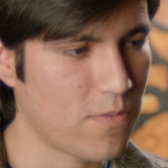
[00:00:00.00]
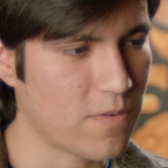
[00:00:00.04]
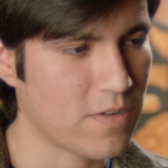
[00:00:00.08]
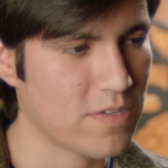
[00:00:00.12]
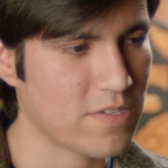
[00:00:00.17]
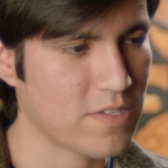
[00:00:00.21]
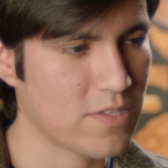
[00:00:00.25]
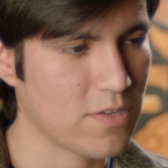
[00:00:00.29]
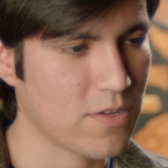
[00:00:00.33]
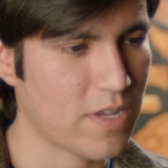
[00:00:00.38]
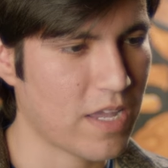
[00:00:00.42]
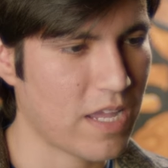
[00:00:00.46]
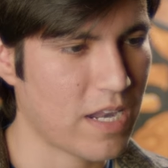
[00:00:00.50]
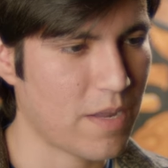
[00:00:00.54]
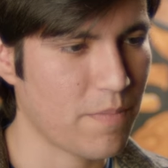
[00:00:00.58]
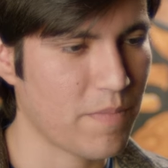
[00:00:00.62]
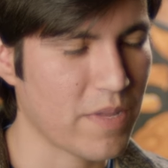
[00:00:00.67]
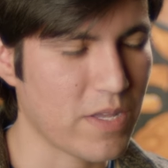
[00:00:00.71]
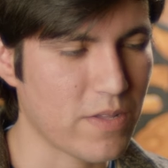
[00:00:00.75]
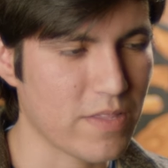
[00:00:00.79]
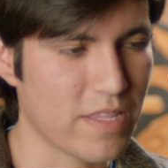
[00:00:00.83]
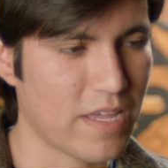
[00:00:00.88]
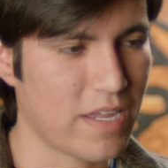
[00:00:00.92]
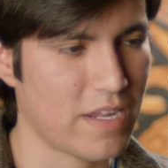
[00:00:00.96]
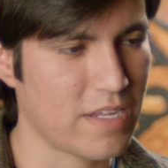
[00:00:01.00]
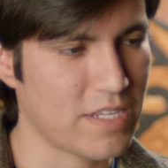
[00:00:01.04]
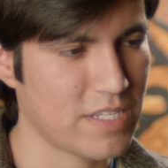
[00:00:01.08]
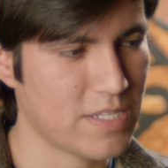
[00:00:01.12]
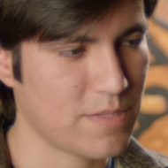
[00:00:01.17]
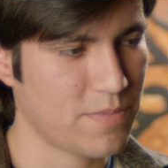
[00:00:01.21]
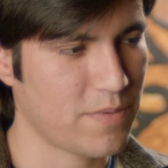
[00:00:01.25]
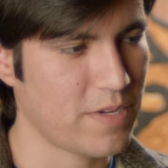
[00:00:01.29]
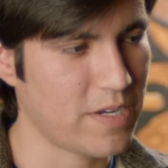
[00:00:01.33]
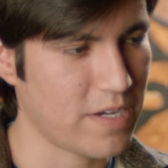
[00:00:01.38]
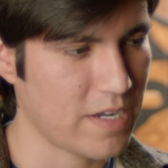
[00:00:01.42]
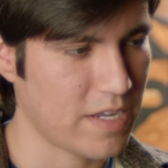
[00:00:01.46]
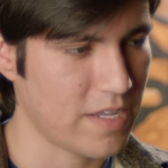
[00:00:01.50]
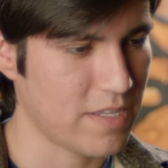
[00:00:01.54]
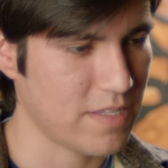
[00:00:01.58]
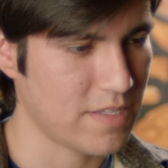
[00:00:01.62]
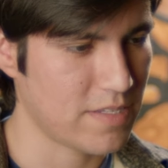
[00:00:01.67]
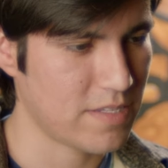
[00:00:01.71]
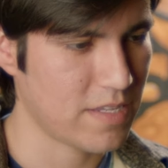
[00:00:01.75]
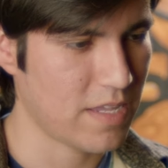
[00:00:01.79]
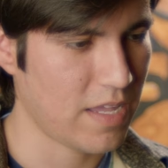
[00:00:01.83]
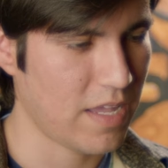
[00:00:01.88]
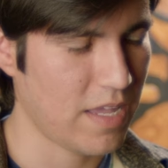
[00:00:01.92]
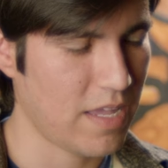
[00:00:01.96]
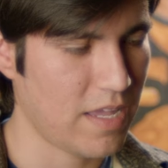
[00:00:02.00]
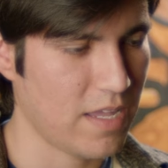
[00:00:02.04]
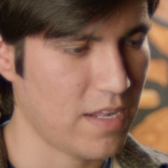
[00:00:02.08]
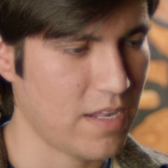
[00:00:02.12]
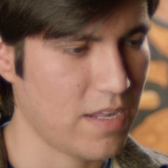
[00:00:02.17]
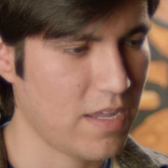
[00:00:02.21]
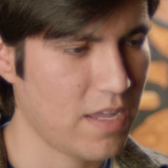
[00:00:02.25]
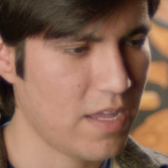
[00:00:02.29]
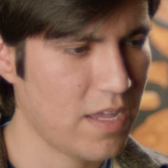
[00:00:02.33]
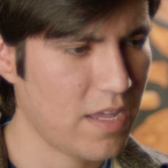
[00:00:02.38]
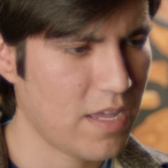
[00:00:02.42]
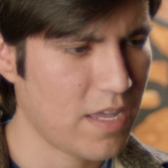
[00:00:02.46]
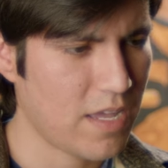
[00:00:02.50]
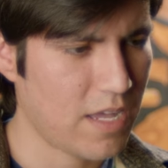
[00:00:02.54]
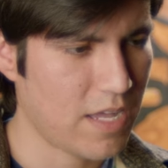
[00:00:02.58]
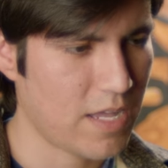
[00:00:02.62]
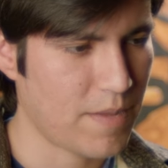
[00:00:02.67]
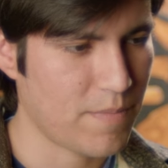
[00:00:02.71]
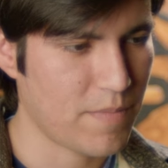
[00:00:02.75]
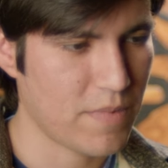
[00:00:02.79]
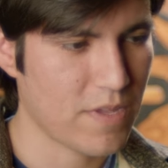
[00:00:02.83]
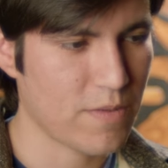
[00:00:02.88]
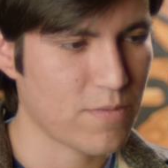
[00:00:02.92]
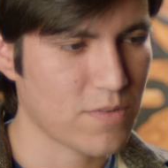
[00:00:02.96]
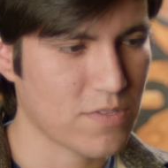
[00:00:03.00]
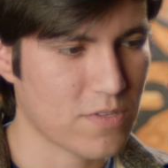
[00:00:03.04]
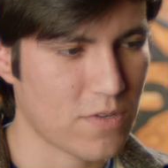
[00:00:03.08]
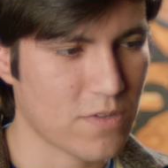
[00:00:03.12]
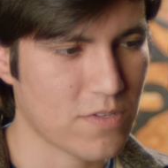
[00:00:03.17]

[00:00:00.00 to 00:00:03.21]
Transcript: was to kind of build that experience. And it was